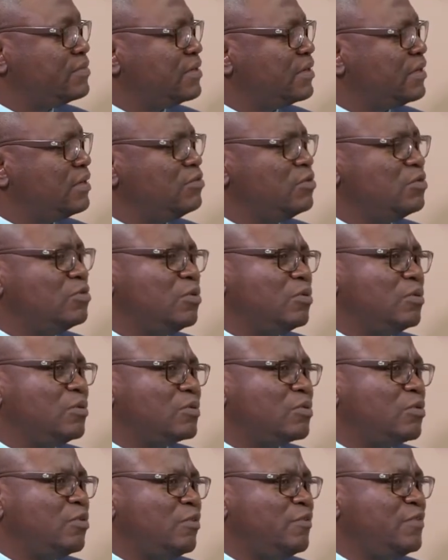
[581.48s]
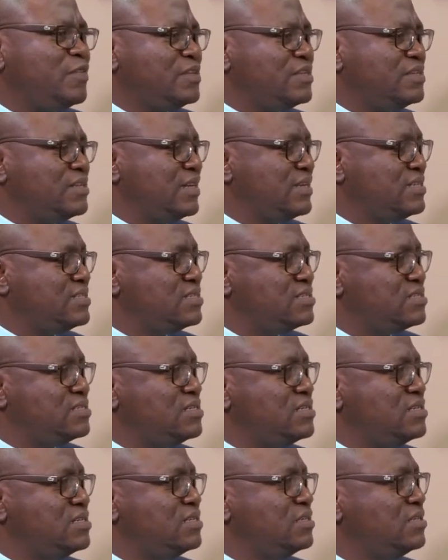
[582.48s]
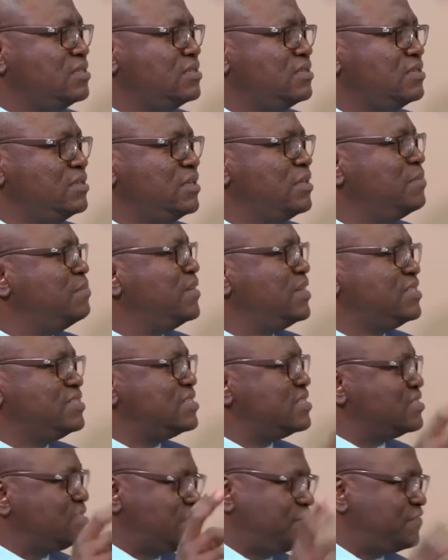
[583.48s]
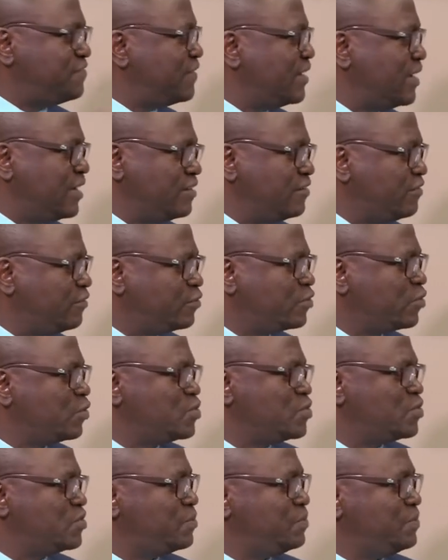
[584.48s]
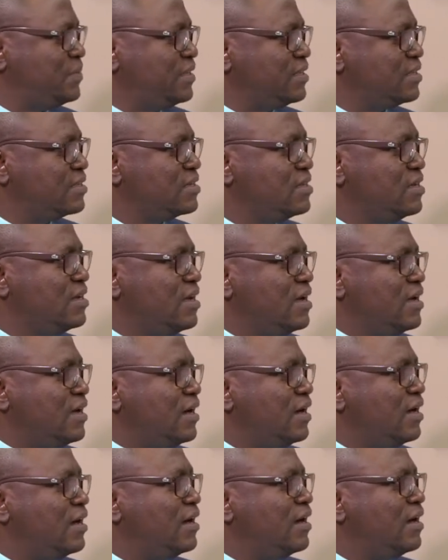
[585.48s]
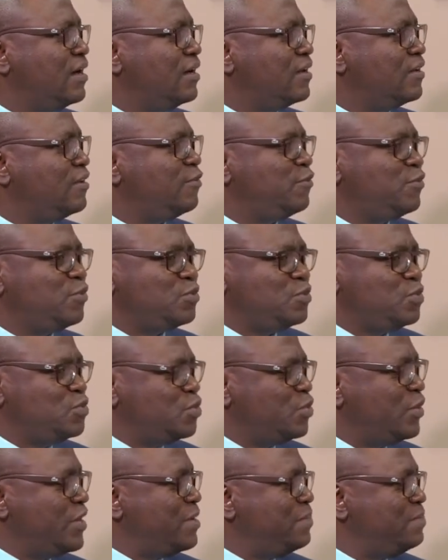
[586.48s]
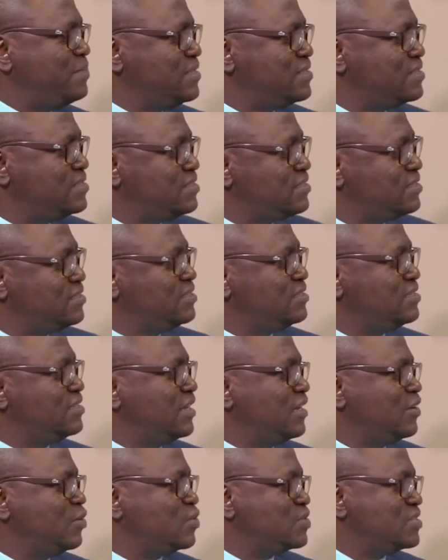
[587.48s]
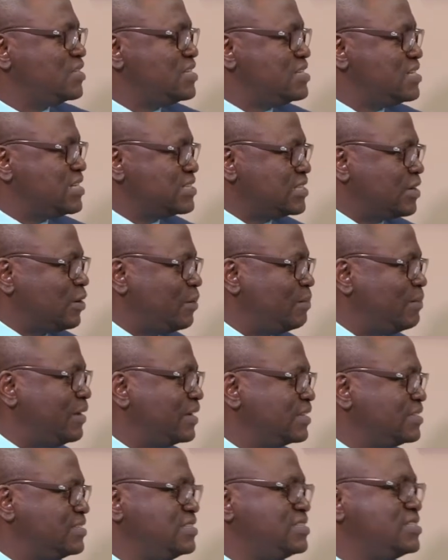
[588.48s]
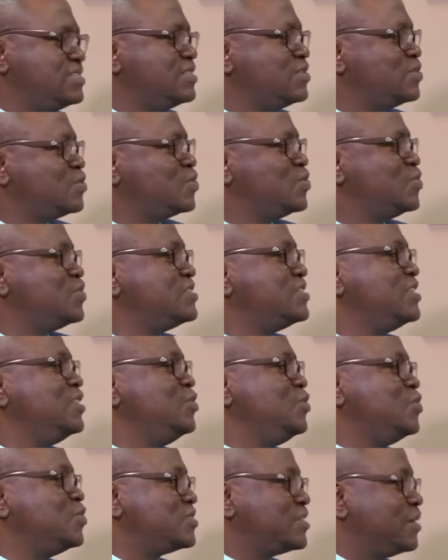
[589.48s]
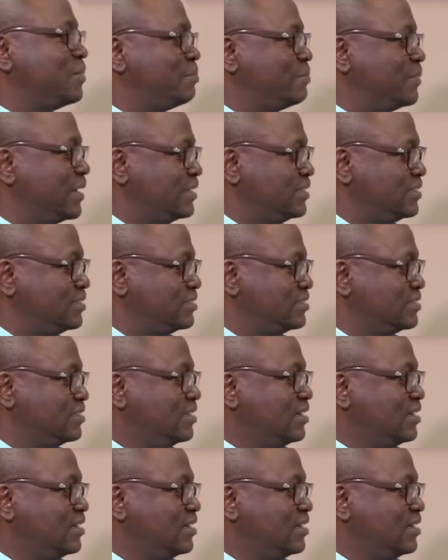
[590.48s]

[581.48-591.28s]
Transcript: uh, you know, COVID-19 emergency fund, so to speak. Uh, if you do ABCD, uh, you send us our bank details, we'll send you some money.